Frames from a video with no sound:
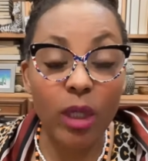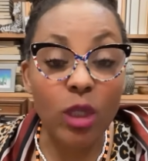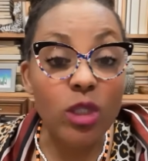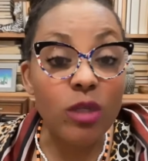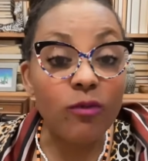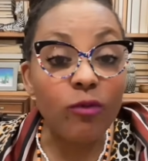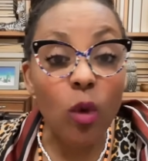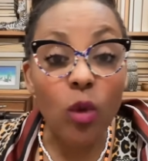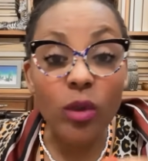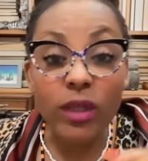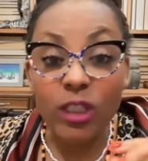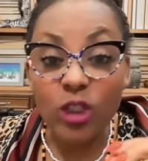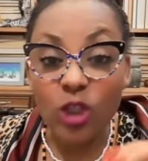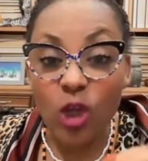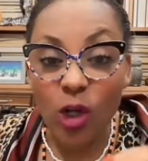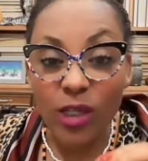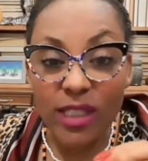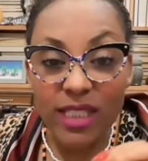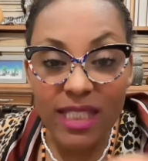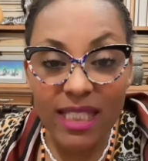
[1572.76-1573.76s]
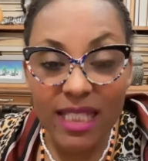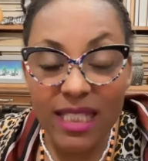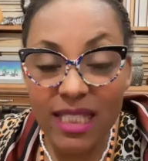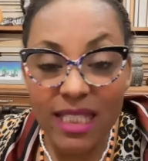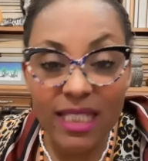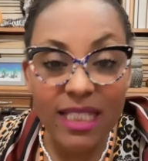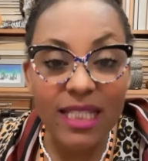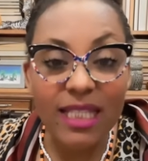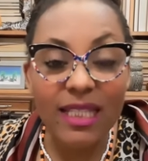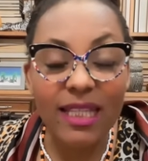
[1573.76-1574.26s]
Because of all the
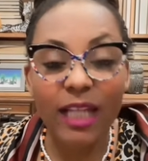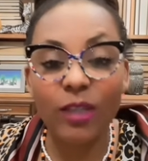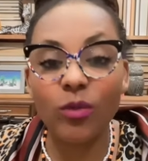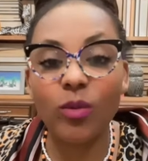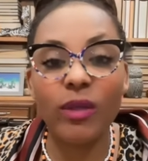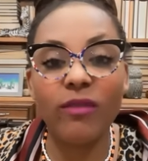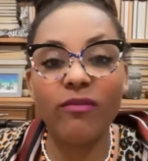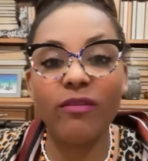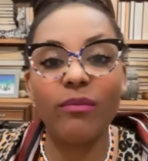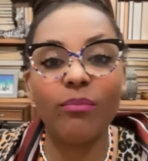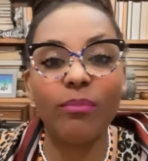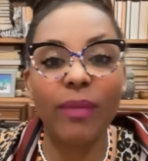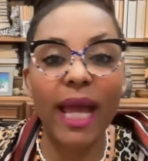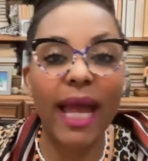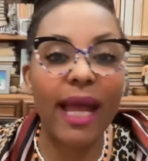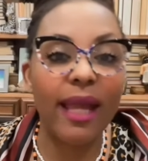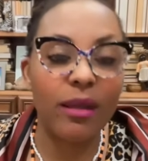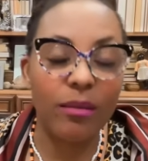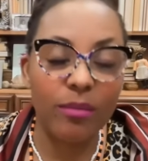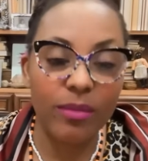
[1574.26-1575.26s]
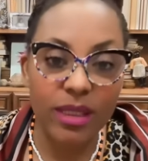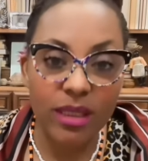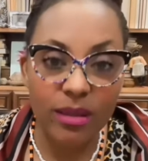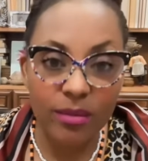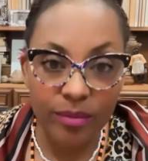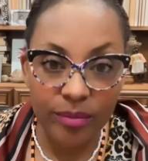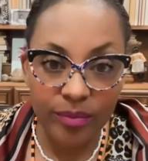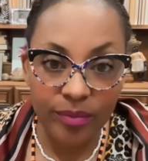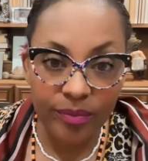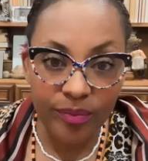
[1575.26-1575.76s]
toxicity that we've imbibed.
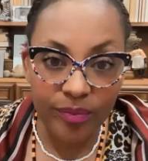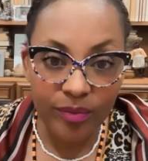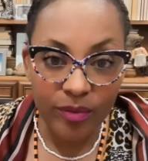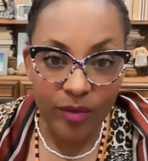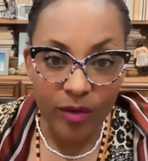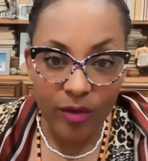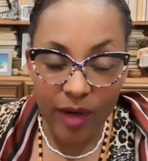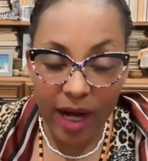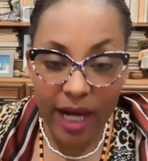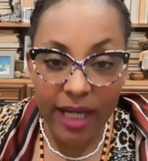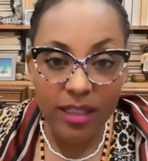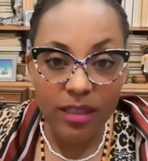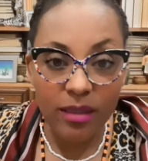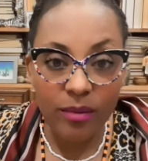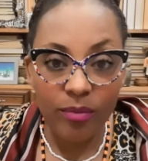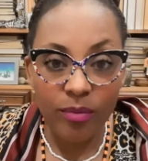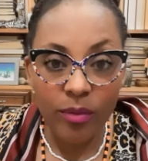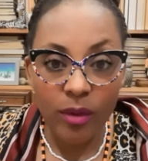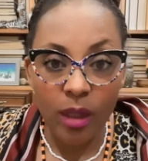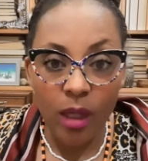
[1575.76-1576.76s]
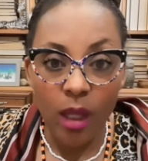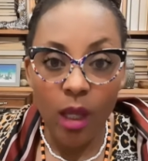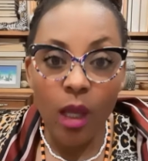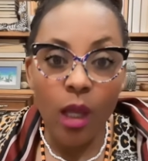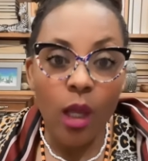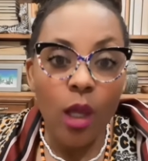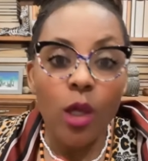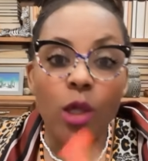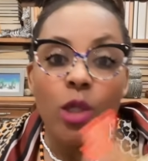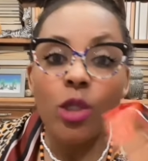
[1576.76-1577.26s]
Right?
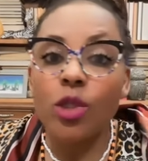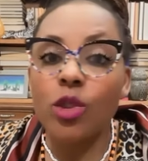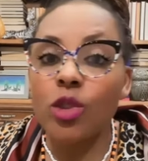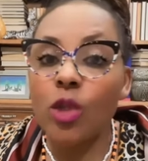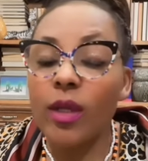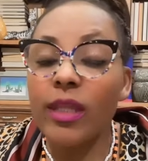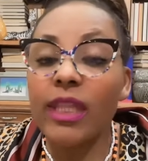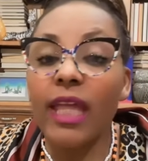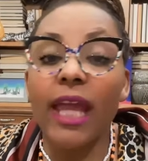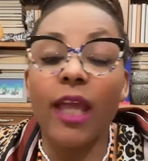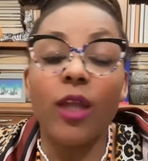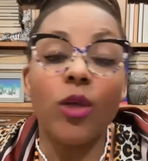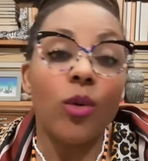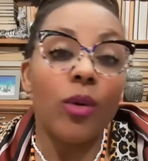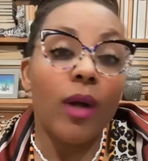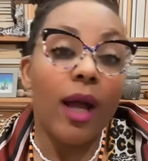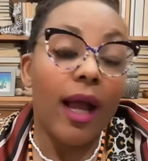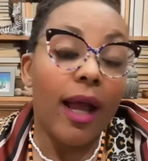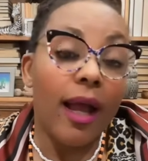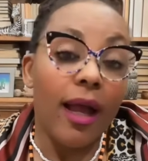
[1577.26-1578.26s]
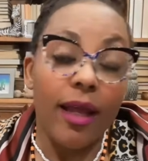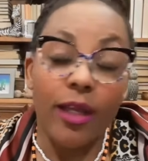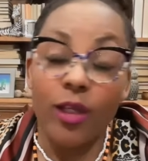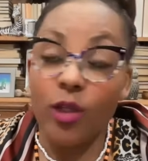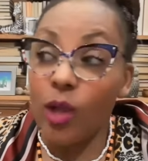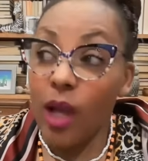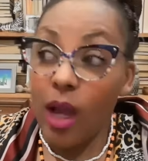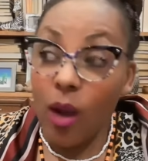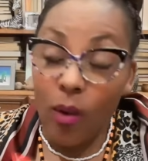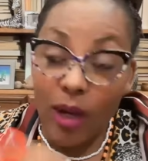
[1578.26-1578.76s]
So there you are.
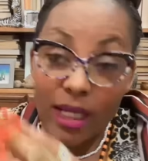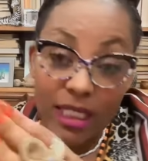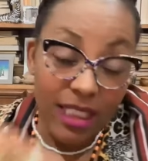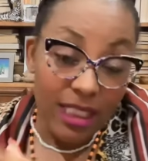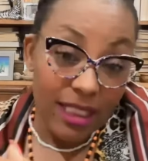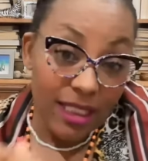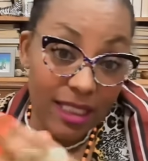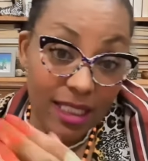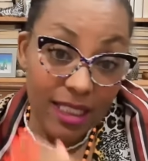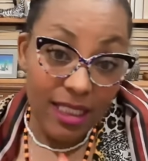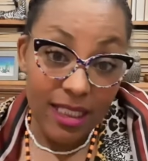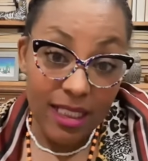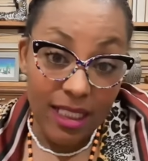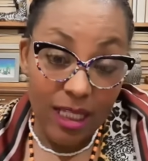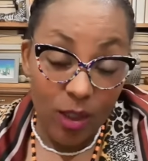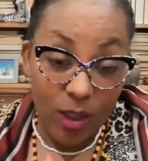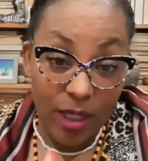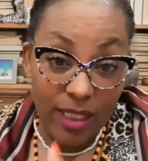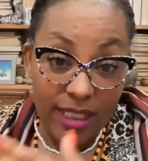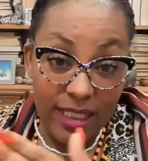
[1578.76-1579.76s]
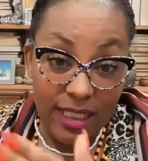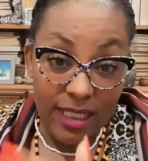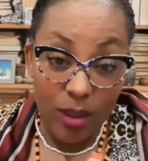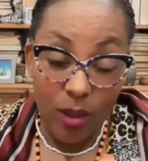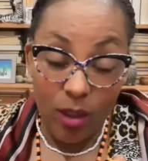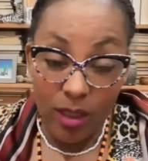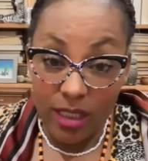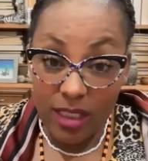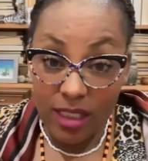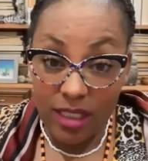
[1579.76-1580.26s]
You are watching this thing you're
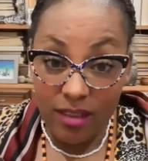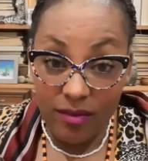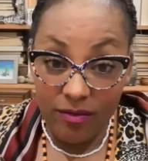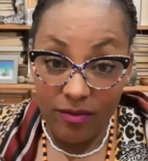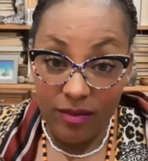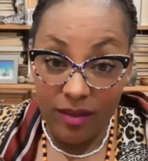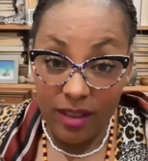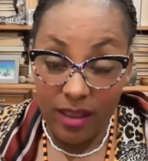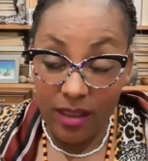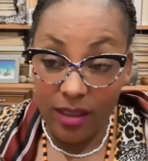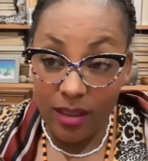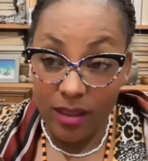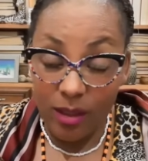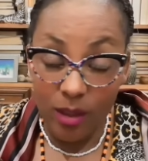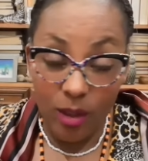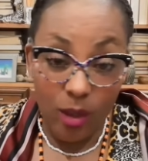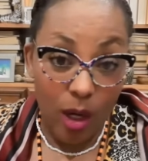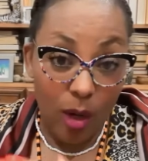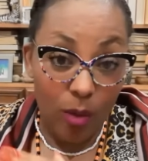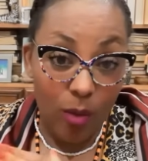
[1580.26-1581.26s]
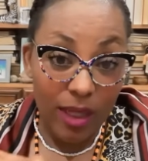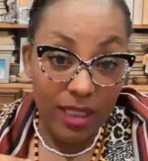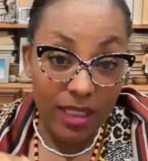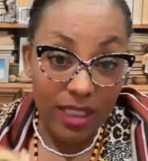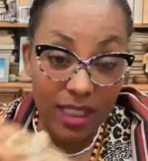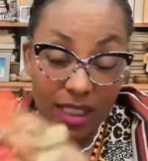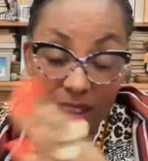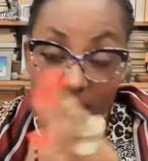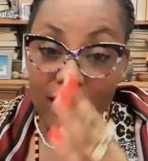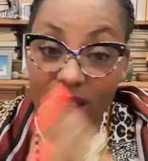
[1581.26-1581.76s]
seeing on TV. You are
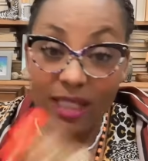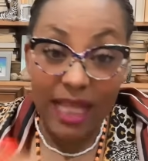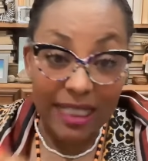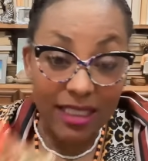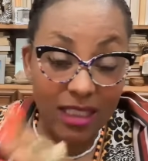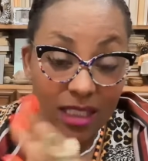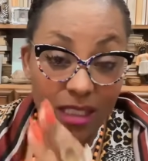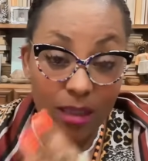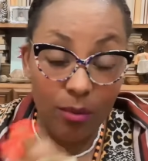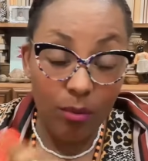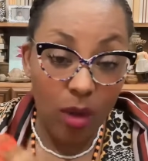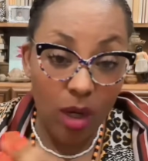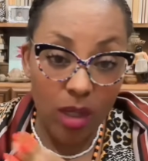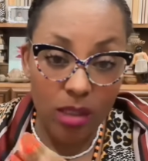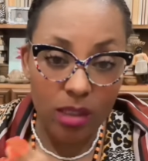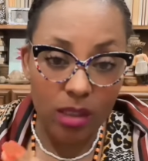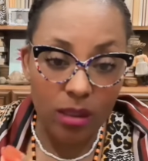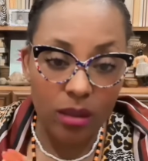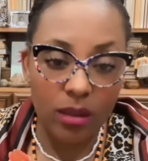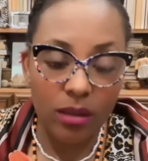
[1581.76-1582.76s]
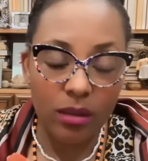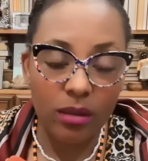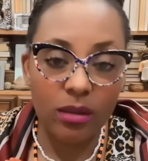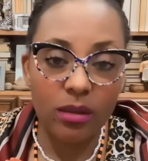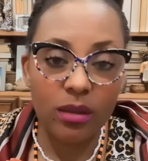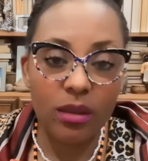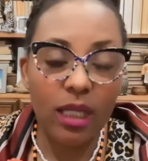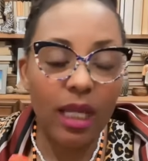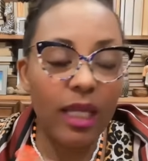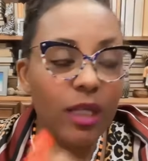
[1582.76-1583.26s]
watching, that's the model.
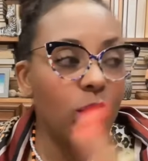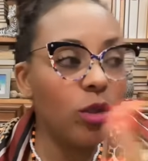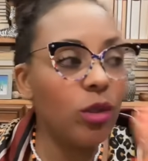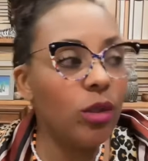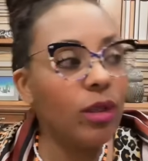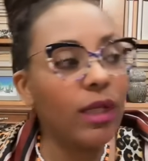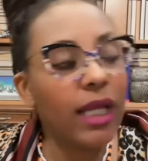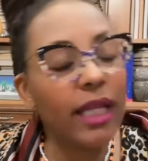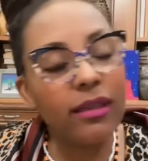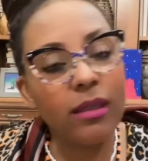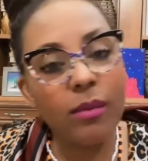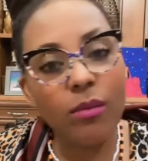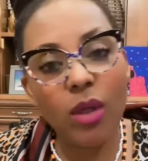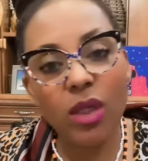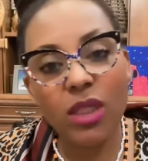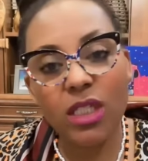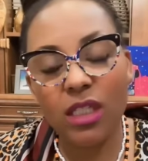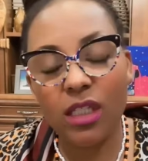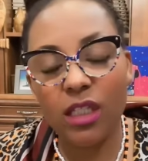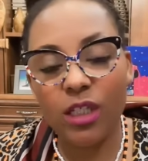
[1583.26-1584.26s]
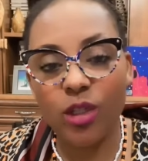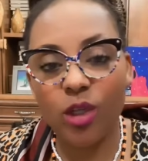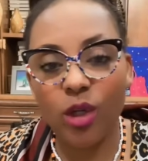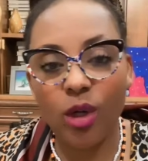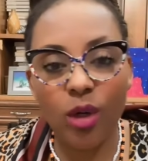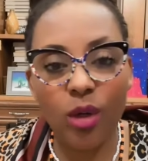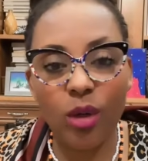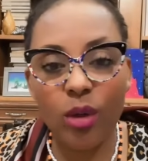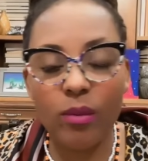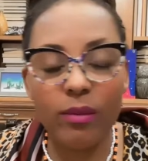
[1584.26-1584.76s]
You look at the model in
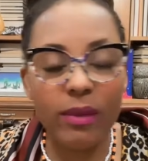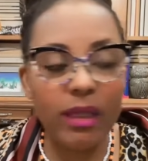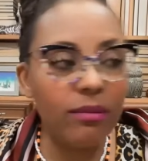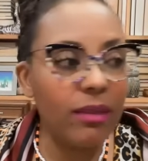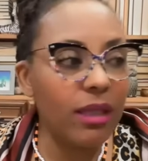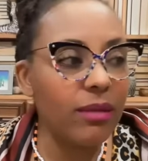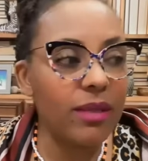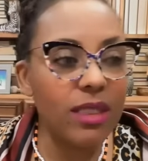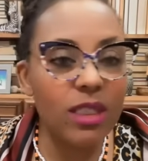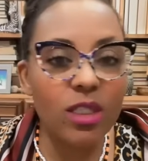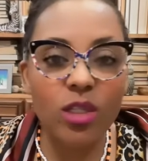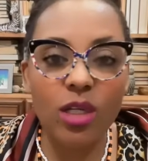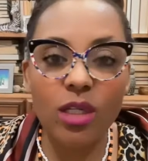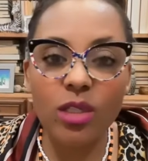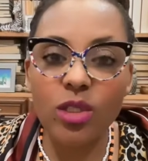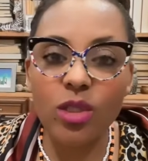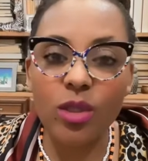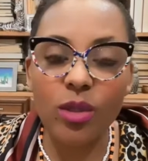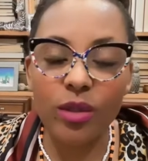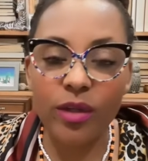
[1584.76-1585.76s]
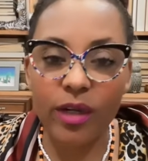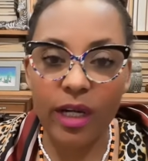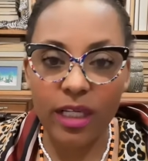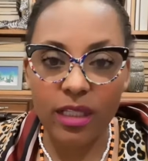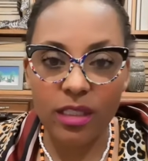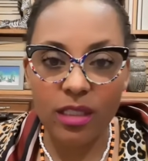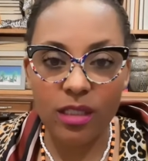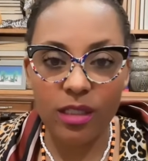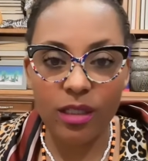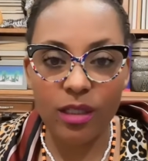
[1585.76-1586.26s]
your home and maybe it's not so
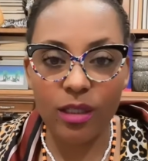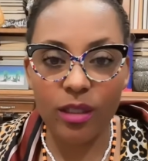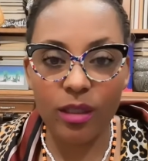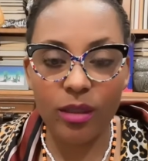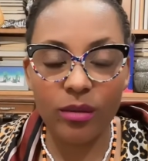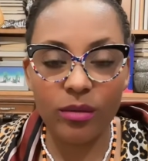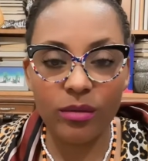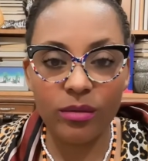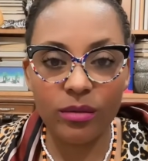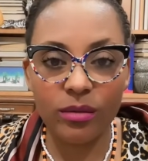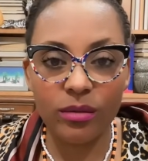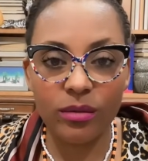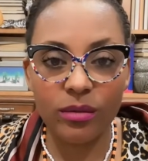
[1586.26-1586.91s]
great, you know.